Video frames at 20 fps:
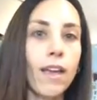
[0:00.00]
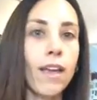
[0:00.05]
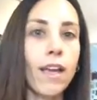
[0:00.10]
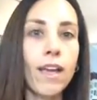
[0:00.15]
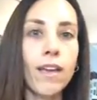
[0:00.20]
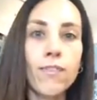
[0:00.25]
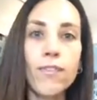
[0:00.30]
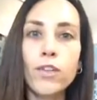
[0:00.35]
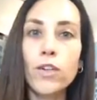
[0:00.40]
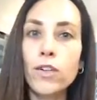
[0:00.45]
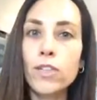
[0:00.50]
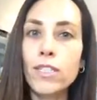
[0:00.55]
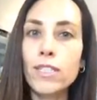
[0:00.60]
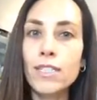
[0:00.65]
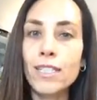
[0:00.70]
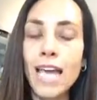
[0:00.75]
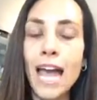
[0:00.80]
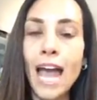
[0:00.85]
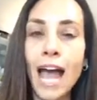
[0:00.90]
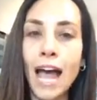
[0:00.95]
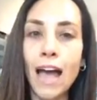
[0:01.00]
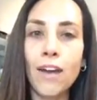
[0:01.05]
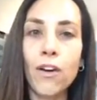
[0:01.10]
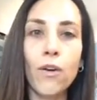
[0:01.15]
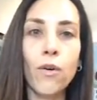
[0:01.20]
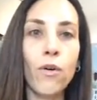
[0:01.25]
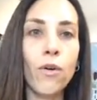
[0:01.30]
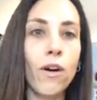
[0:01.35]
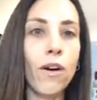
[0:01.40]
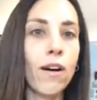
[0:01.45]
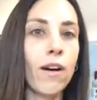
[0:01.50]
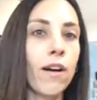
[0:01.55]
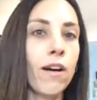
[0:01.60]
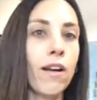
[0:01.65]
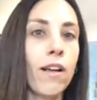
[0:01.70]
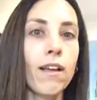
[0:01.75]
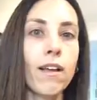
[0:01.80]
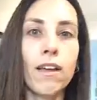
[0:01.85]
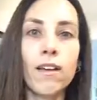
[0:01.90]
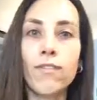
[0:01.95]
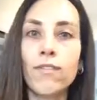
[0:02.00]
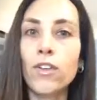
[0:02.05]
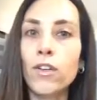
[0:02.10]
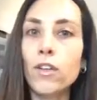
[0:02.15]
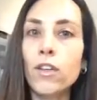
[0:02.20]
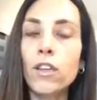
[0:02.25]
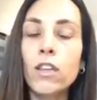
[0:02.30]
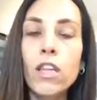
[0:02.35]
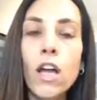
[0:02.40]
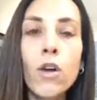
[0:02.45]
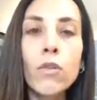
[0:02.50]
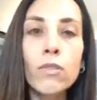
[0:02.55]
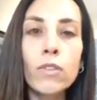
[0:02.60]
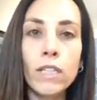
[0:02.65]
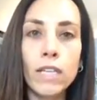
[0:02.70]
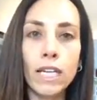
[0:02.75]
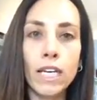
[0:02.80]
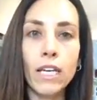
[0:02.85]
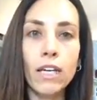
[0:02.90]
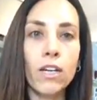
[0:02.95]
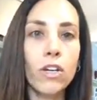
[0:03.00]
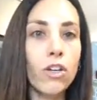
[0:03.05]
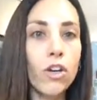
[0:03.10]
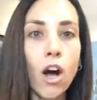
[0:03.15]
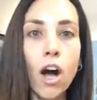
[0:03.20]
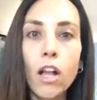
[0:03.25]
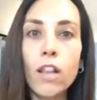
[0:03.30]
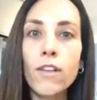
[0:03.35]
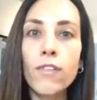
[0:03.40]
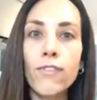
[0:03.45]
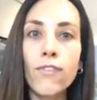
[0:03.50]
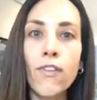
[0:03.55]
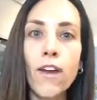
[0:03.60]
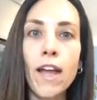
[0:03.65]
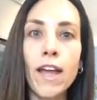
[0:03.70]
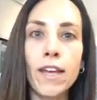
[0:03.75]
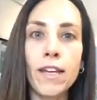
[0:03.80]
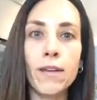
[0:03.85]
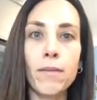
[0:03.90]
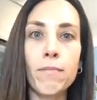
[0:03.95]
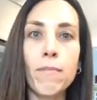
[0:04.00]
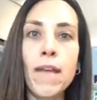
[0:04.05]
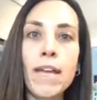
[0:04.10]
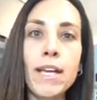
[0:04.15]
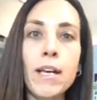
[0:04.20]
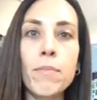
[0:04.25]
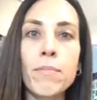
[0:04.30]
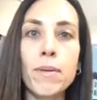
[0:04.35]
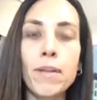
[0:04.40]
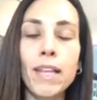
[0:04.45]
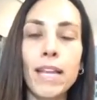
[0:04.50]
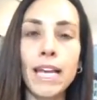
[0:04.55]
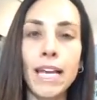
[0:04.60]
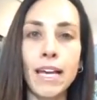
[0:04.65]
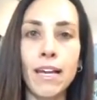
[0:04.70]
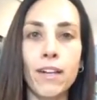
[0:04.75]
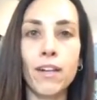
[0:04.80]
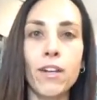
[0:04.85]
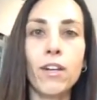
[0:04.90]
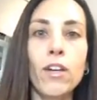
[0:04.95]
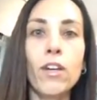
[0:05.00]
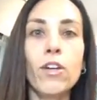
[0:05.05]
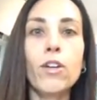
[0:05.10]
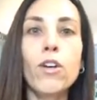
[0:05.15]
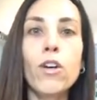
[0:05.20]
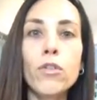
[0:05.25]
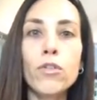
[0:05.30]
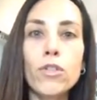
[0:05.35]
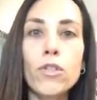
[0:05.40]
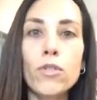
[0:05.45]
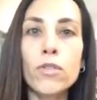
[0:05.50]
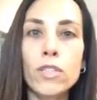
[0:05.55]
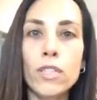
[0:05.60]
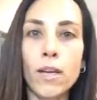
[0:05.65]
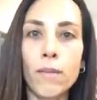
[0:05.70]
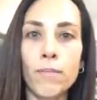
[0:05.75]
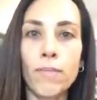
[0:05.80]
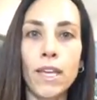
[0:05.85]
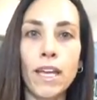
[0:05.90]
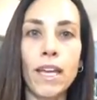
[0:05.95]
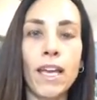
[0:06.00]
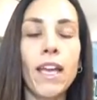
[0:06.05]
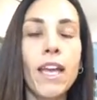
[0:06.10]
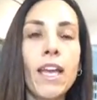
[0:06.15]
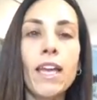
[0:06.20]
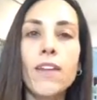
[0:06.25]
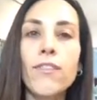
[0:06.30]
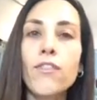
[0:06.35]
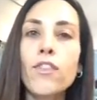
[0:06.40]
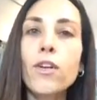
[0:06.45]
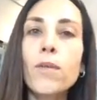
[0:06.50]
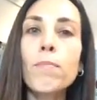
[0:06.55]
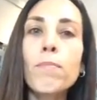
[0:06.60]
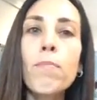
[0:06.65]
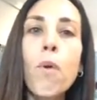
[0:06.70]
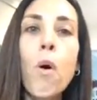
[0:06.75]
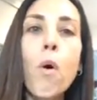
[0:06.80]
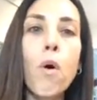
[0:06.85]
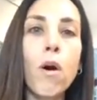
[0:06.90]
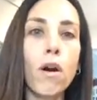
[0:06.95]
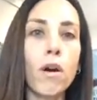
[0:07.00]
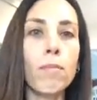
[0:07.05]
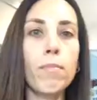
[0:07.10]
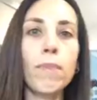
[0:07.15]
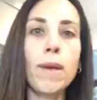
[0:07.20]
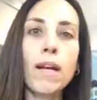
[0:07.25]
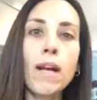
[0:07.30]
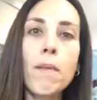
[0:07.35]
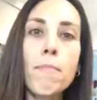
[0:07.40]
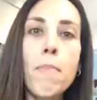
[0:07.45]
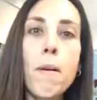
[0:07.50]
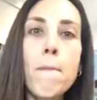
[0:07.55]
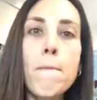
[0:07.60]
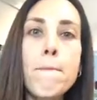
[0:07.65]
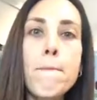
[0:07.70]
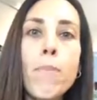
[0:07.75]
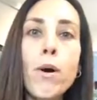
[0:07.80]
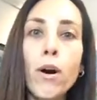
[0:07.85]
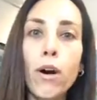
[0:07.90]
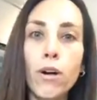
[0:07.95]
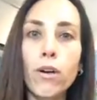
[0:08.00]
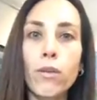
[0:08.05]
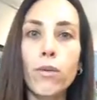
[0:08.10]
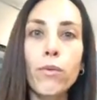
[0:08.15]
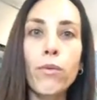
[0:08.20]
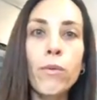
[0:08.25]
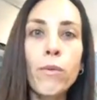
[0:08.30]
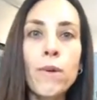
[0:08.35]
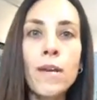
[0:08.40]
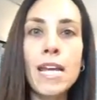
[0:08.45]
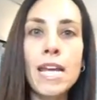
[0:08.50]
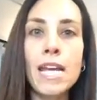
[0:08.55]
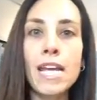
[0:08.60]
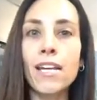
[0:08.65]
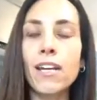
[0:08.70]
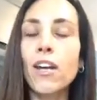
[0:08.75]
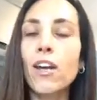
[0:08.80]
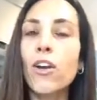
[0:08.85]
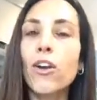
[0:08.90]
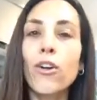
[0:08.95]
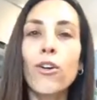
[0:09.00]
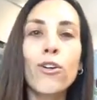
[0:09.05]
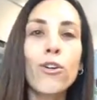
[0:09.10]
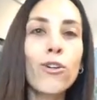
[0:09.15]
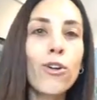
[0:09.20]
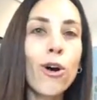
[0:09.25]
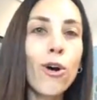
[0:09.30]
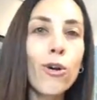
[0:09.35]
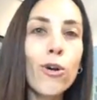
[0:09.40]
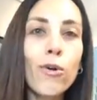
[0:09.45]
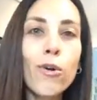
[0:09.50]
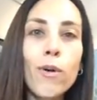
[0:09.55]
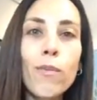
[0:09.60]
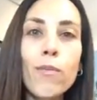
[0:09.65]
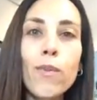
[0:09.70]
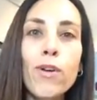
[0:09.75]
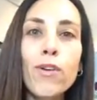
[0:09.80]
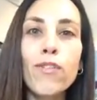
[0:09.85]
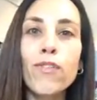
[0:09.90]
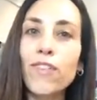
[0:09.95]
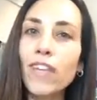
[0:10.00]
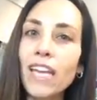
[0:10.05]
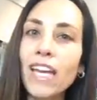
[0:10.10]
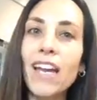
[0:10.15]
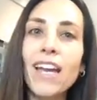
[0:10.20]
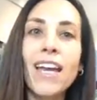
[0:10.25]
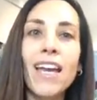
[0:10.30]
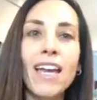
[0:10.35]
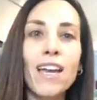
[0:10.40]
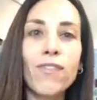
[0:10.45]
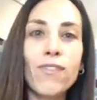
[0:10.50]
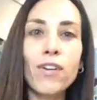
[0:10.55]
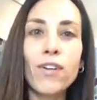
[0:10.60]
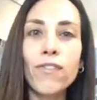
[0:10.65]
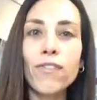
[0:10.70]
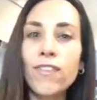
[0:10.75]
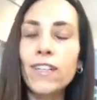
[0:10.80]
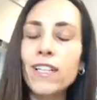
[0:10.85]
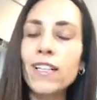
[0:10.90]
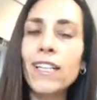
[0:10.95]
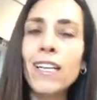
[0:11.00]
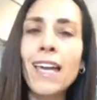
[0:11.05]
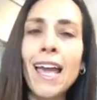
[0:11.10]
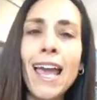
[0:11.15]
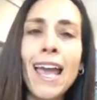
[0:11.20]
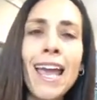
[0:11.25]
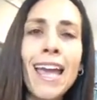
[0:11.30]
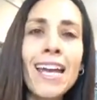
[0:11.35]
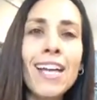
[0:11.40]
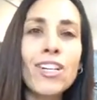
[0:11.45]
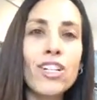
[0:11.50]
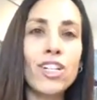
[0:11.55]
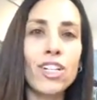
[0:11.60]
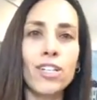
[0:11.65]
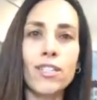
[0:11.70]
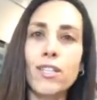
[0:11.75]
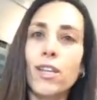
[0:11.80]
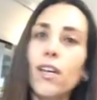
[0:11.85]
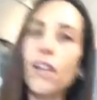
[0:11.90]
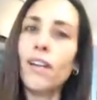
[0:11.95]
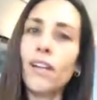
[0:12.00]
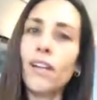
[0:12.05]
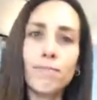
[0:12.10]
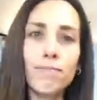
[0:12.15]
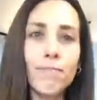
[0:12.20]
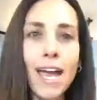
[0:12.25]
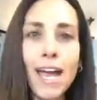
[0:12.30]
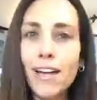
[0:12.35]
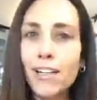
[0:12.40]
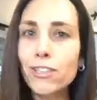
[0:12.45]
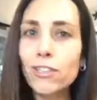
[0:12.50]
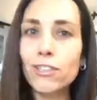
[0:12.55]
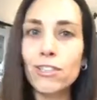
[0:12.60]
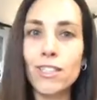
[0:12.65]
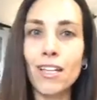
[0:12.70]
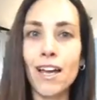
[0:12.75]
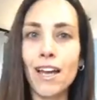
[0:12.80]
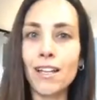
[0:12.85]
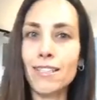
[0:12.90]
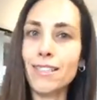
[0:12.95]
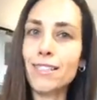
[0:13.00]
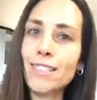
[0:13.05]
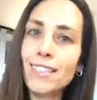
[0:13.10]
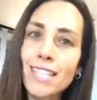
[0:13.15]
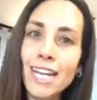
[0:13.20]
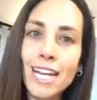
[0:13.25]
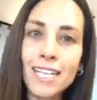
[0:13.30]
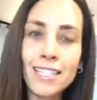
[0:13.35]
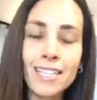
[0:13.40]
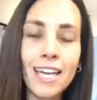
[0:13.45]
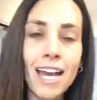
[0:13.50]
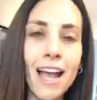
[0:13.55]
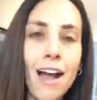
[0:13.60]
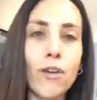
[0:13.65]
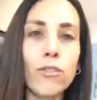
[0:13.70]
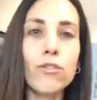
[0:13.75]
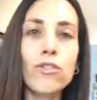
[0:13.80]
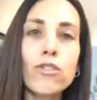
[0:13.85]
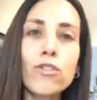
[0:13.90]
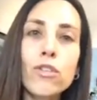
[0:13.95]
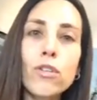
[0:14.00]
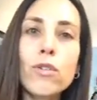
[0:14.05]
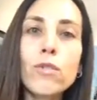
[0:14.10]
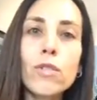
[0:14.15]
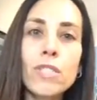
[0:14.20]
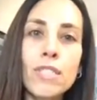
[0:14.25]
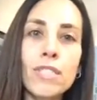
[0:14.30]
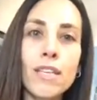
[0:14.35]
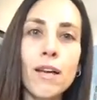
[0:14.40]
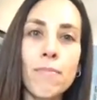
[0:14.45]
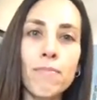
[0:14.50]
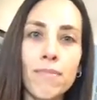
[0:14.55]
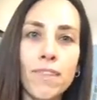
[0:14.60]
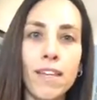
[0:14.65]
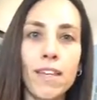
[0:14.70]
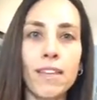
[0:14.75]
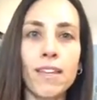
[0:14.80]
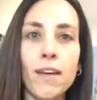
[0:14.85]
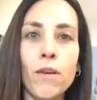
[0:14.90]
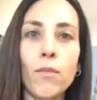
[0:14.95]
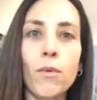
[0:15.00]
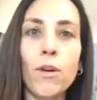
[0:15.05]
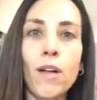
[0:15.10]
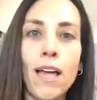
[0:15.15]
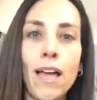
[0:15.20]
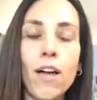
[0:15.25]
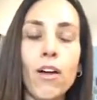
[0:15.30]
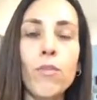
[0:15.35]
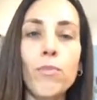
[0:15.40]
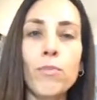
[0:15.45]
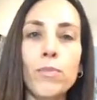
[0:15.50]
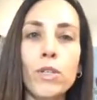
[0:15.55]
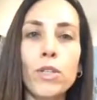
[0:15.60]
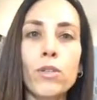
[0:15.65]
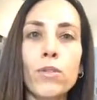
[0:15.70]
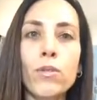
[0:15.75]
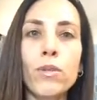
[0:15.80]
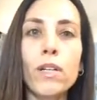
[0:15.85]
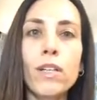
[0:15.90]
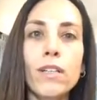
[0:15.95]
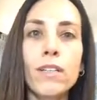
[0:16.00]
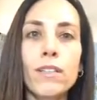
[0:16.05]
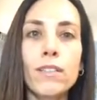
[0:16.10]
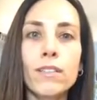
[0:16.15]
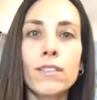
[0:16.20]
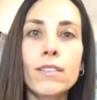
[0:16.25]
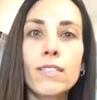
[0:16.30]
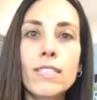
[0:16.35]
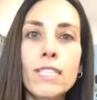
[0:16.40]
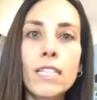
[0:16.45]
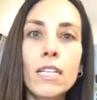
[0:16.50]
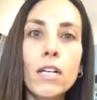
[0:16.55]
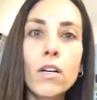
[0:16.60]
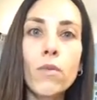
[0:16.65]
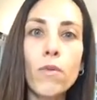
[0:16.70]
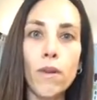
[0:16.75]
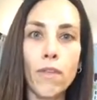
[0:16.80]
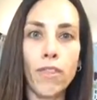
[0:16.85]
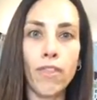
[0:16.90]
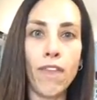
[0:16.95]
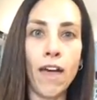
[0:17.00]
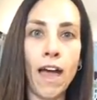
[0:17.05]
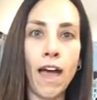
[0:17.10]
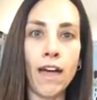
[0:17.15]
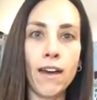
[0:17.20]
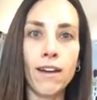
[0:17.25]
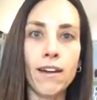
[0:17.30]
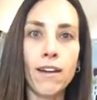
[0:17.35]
if you're sad or if you're lonely, call a friend, make a plan, go do something. If you're bored, pick up a book, read, go to a movie. If you're feeling anxious, exercise, dance it out, do something that will help you deal with that